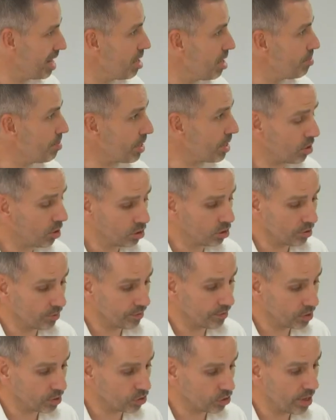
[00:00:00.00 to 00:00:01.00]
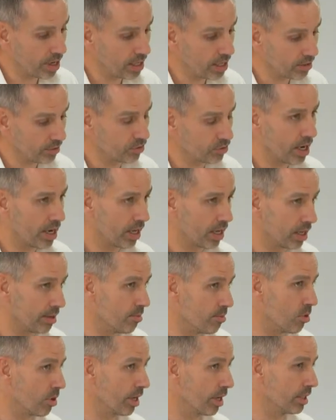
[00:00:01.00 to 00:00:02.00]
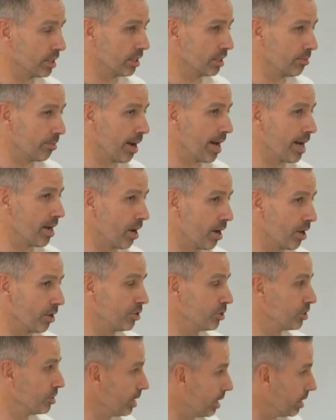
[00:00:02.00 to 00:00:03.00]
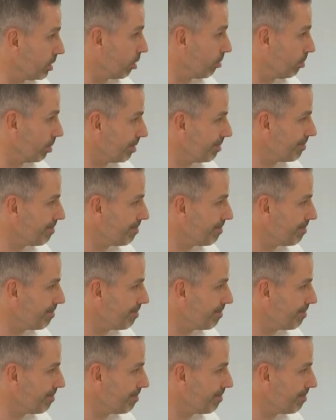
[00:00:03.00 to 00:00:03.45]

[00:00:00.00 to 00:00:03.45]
because of the stress of trying to get a mortgage and to buy a house in Dublin.